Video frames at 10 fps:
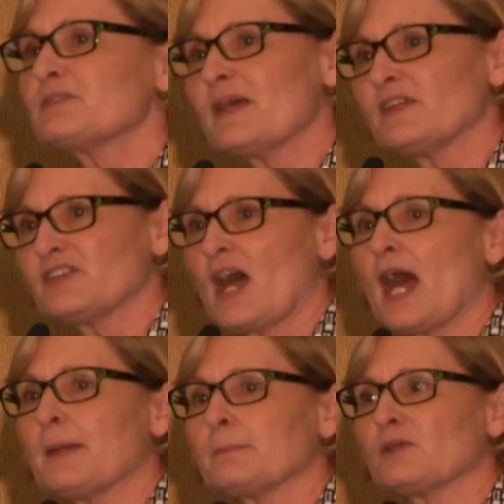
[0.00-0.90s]
spend the
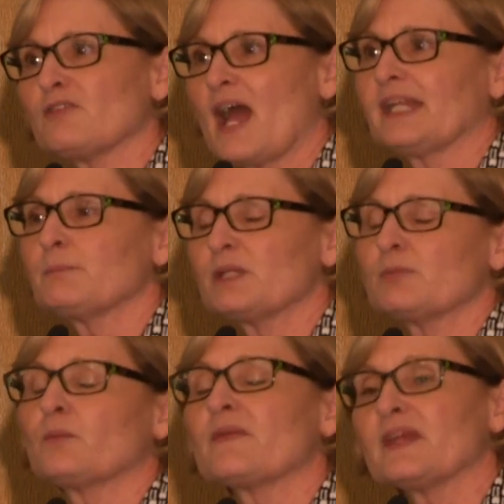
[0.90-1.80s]
time providing
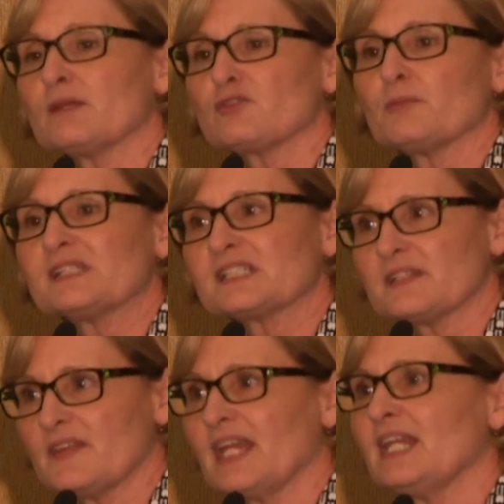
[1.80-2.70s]
people with the
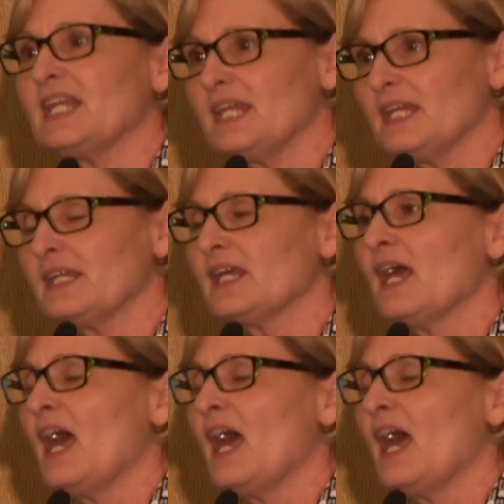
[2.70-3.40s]
information they need